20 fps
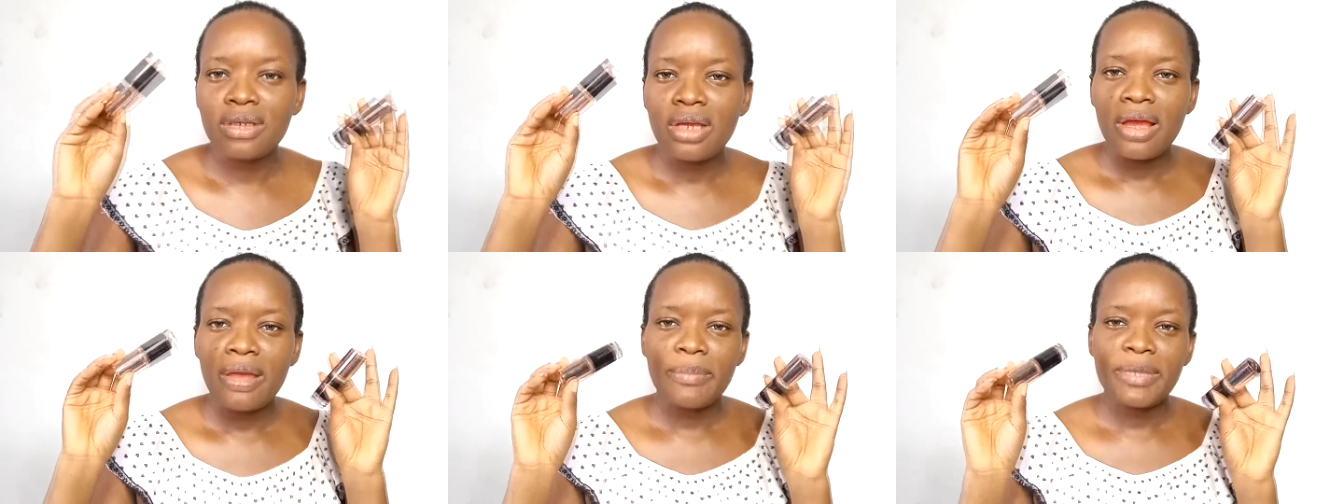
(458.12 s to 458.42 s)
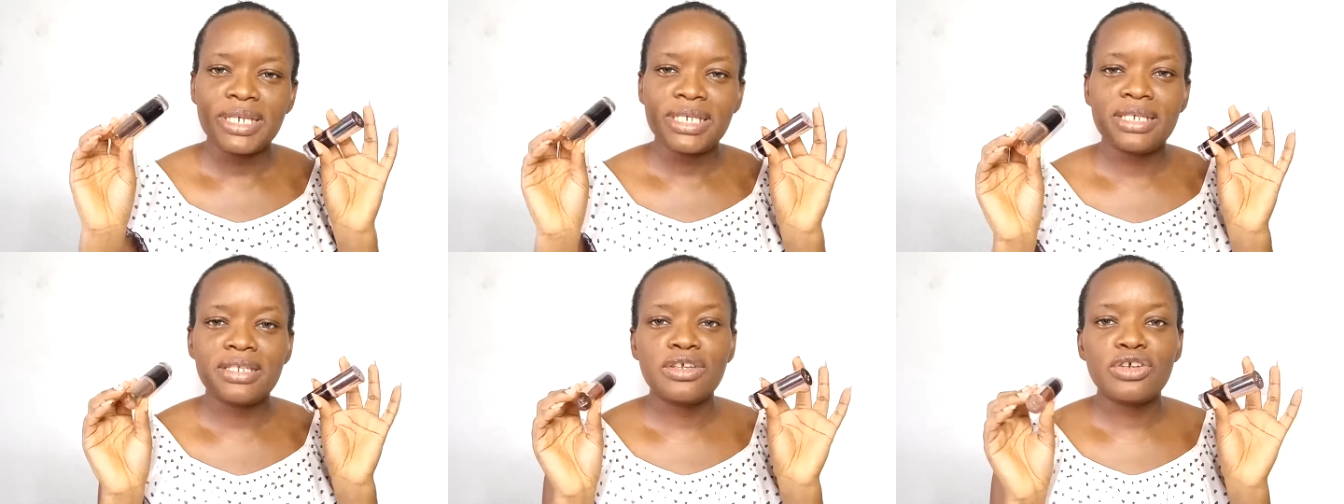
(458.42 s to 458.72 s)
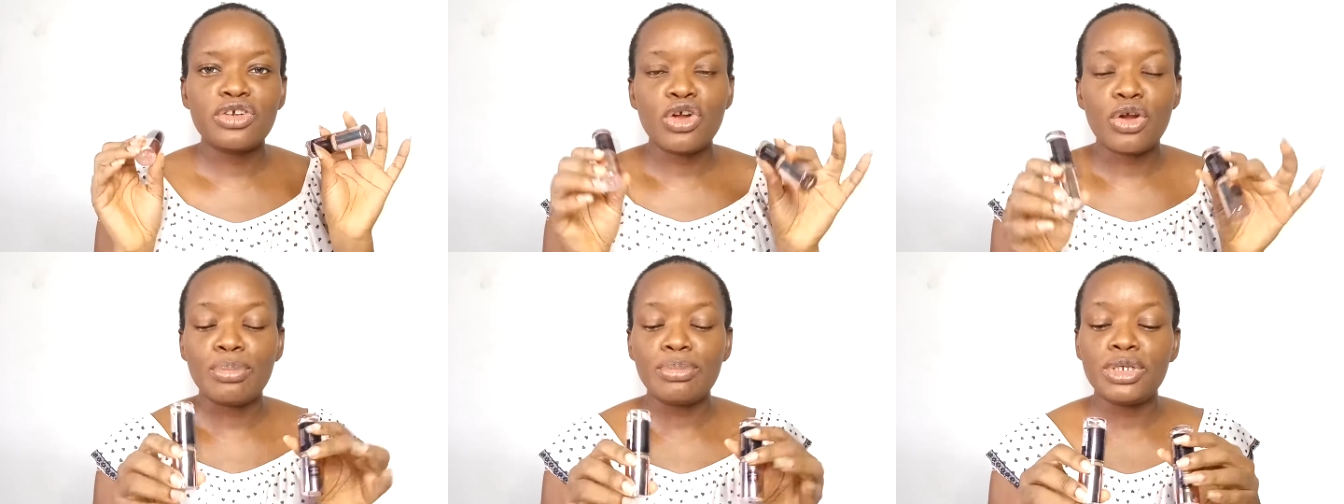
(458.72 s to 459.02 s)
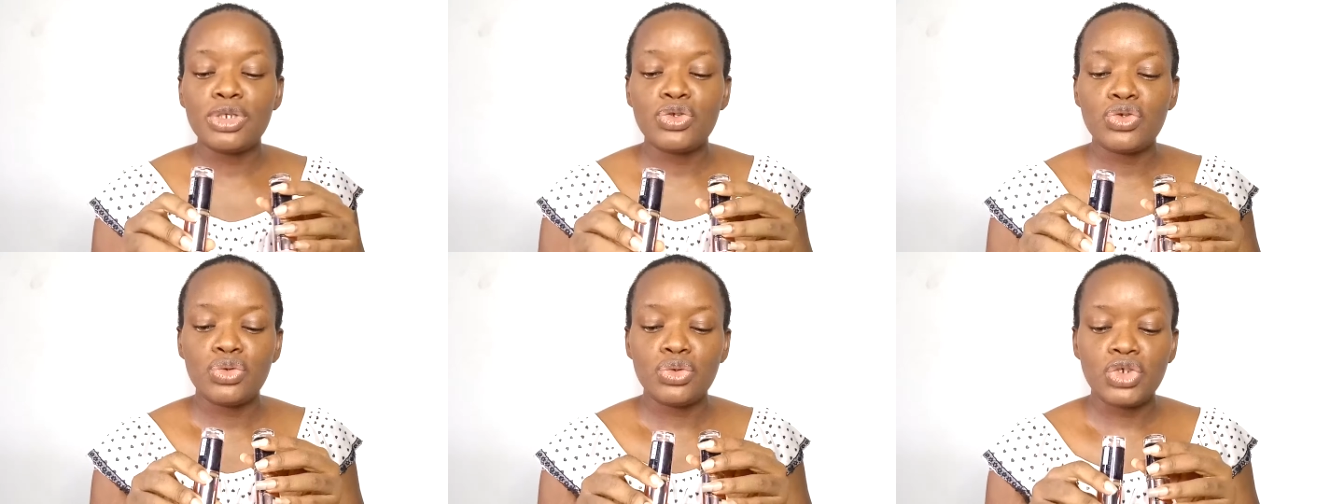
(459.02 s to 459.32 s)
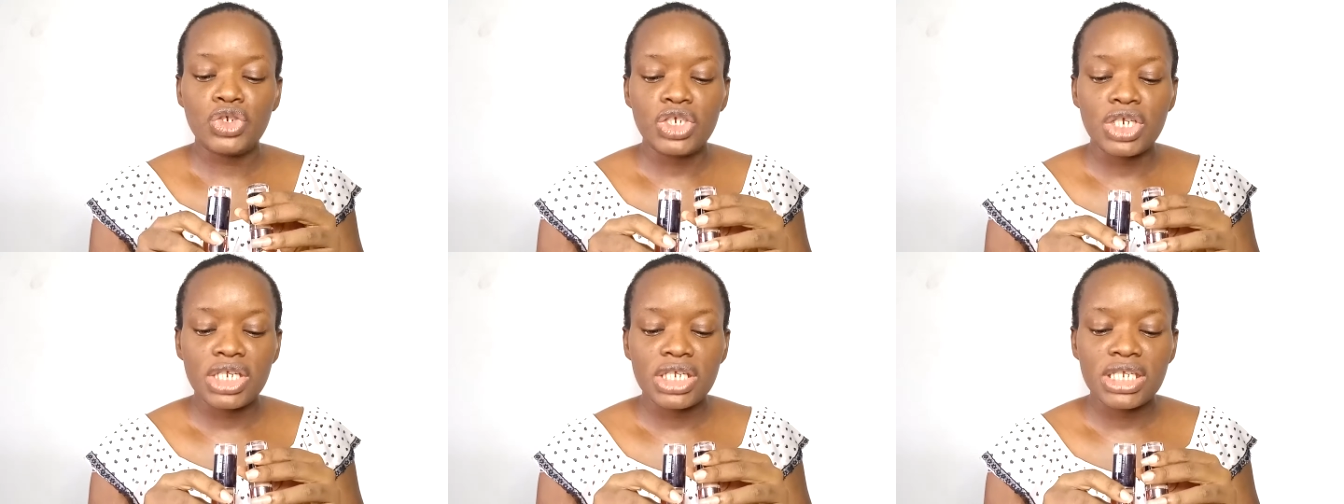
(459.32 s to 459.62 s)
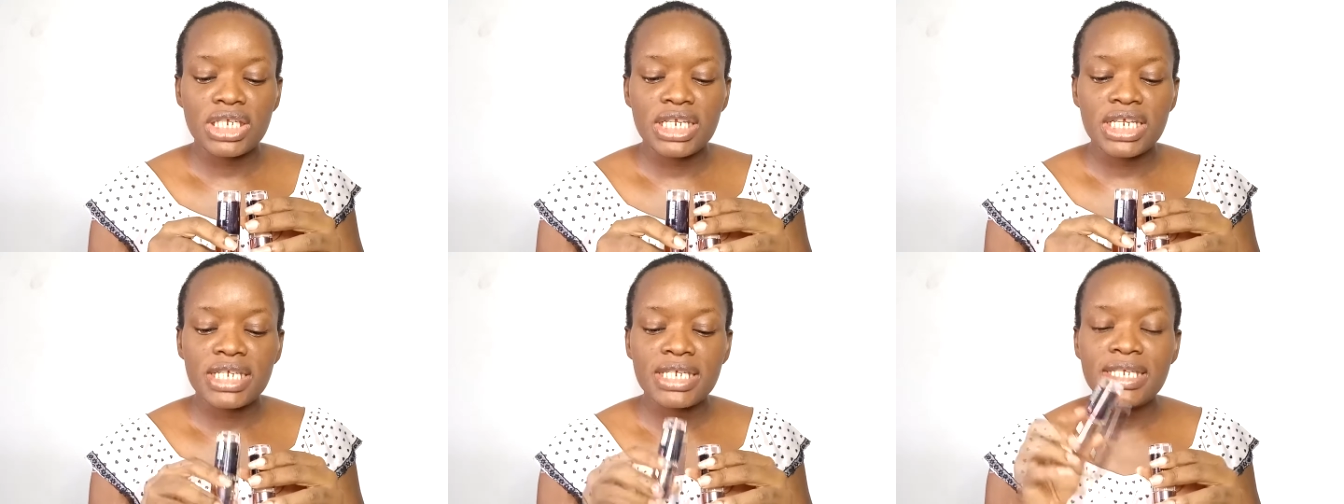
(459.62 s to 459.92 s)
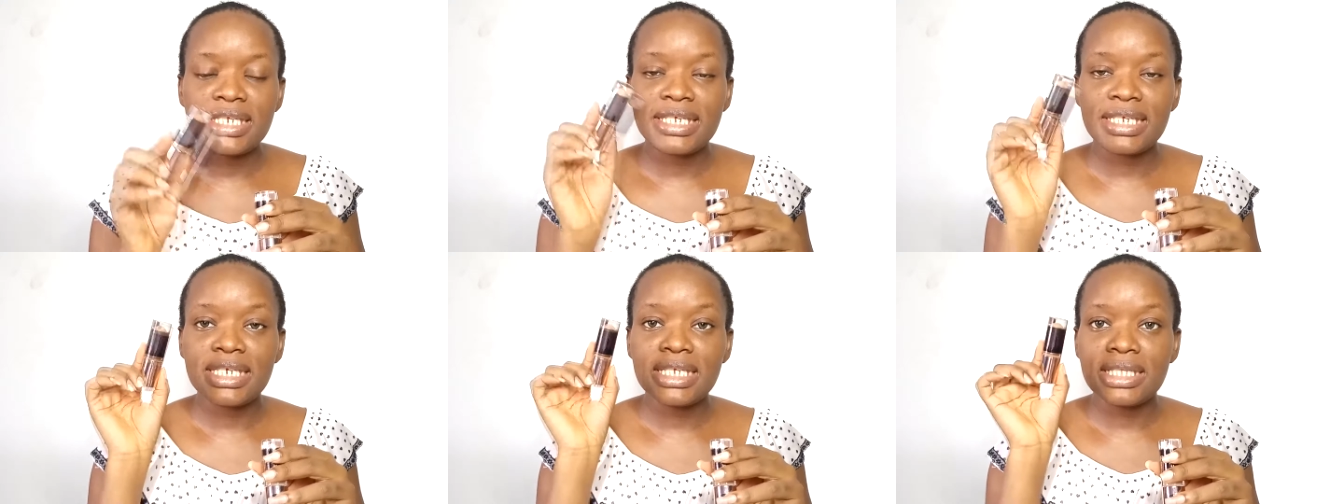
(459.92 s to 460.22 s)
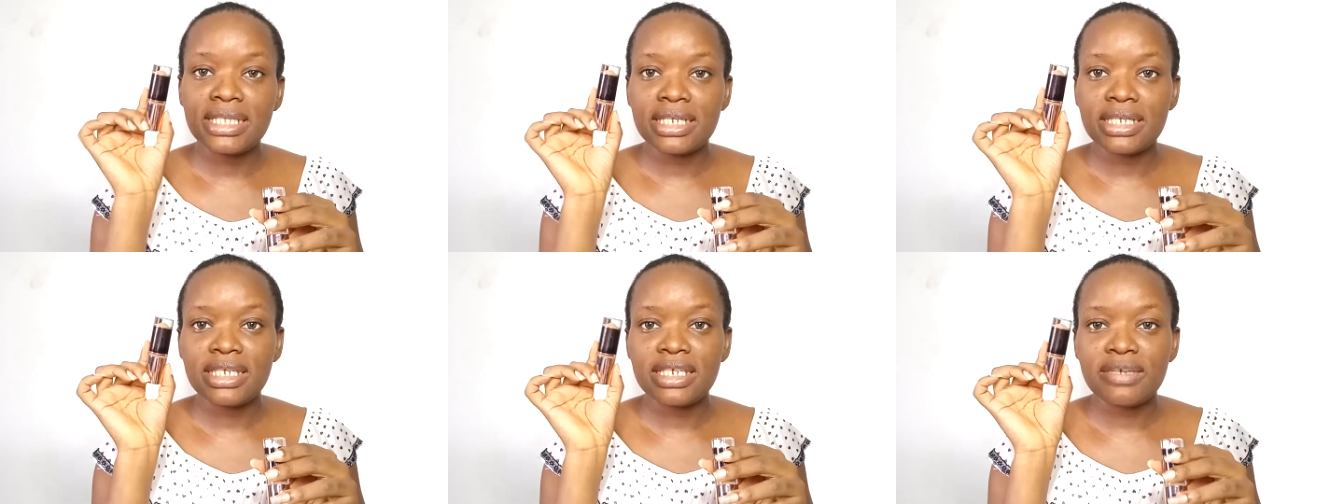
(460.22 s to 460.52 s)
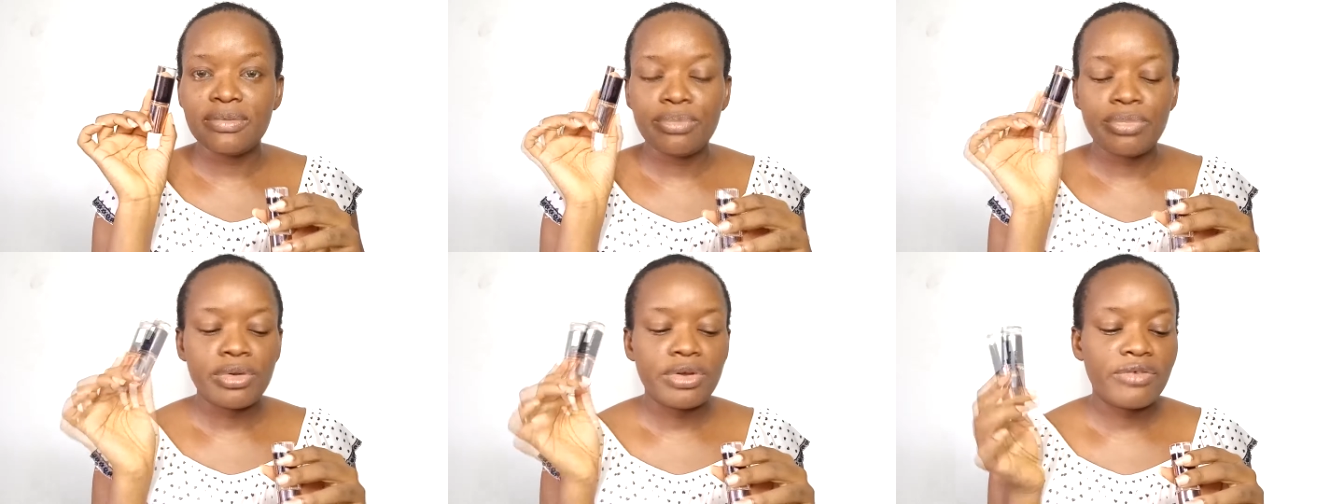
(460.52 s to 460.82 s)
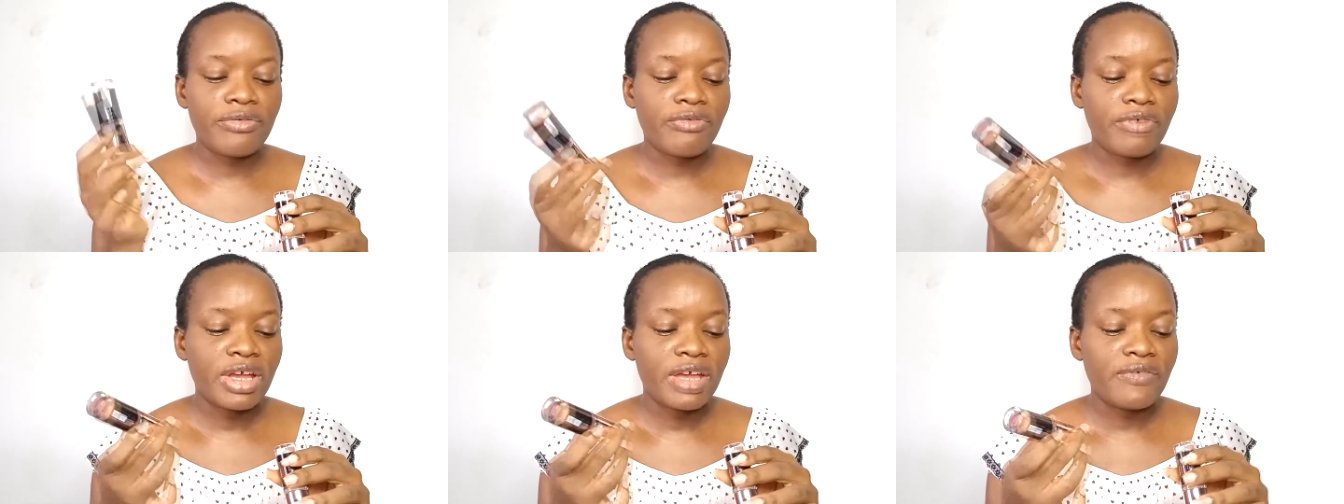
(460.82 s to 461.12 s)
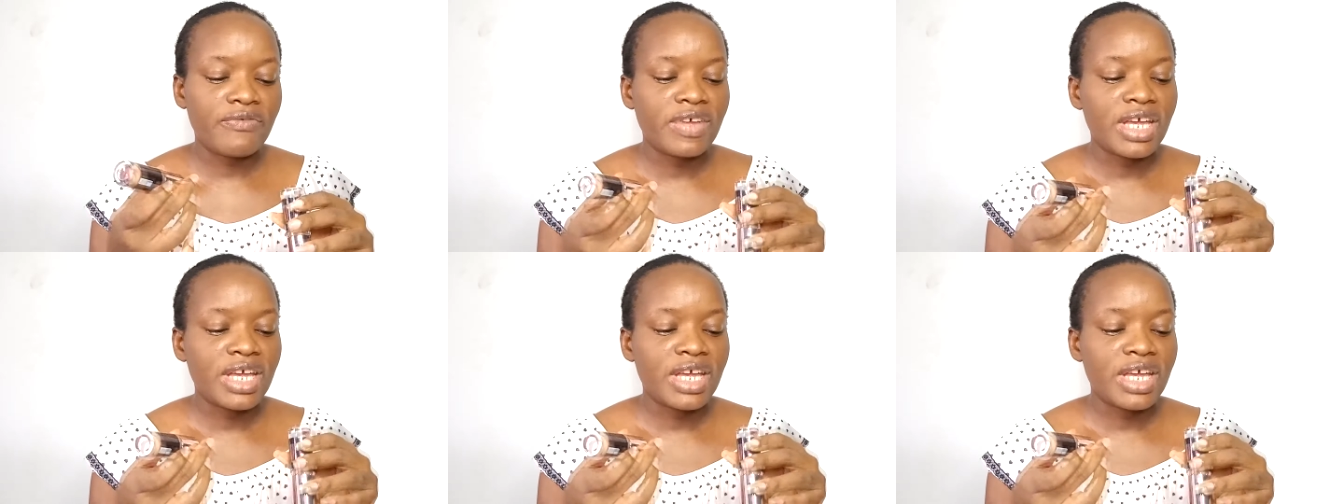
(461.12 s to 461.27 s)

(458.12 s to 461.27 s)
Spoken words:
My sister got me two shades. There's C13.5